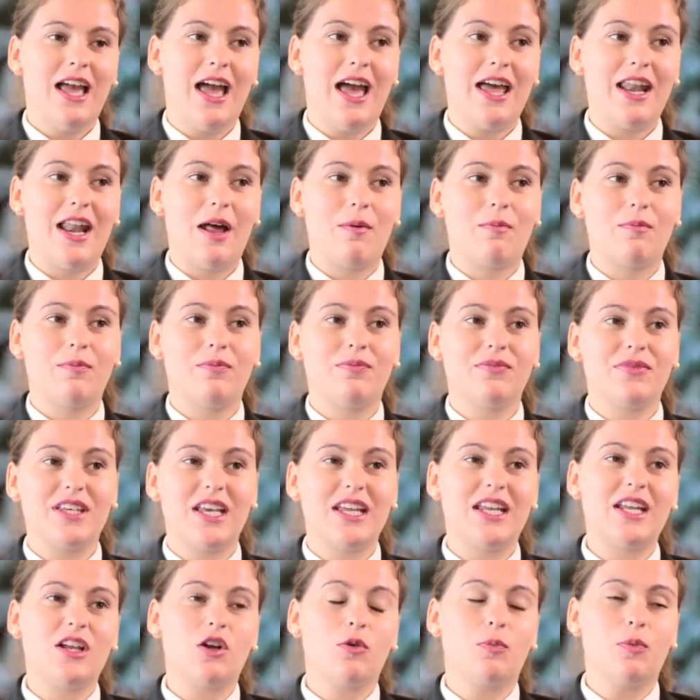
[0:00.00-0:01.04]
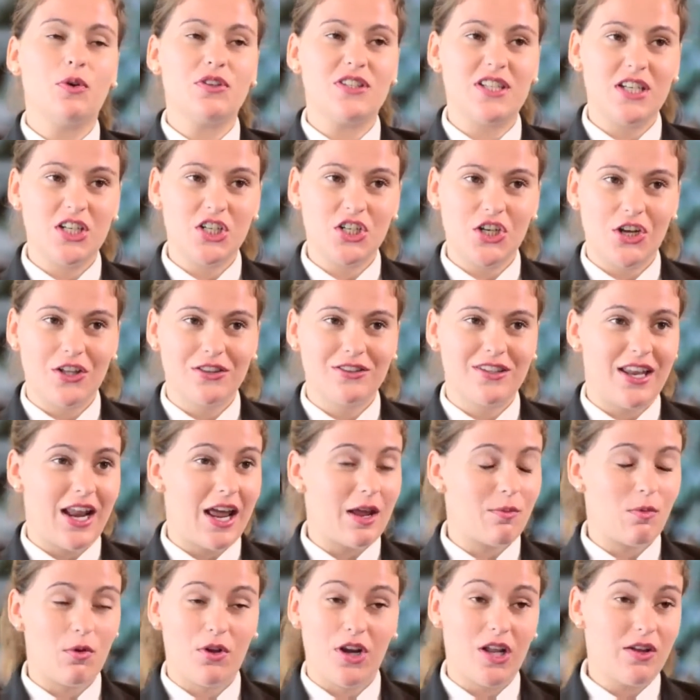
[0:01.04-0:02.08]
And I'm getting a position that
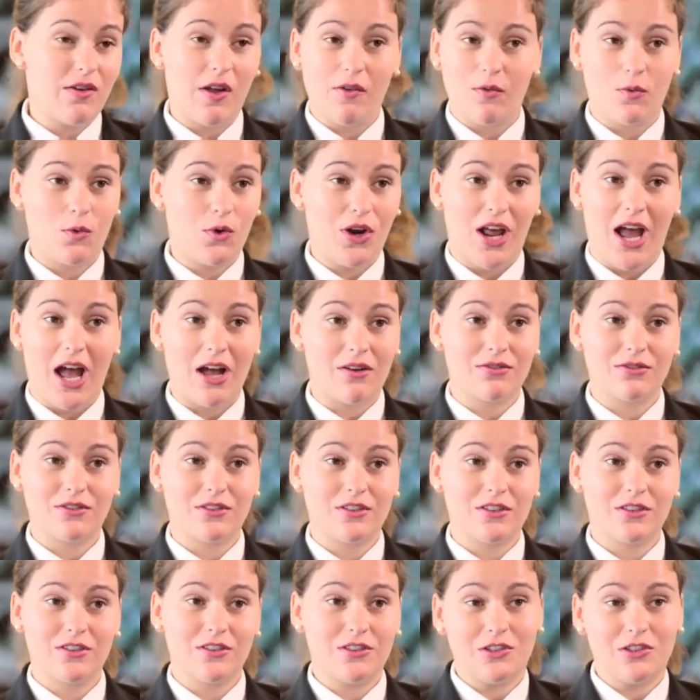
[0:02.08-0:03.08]
I believe I won't have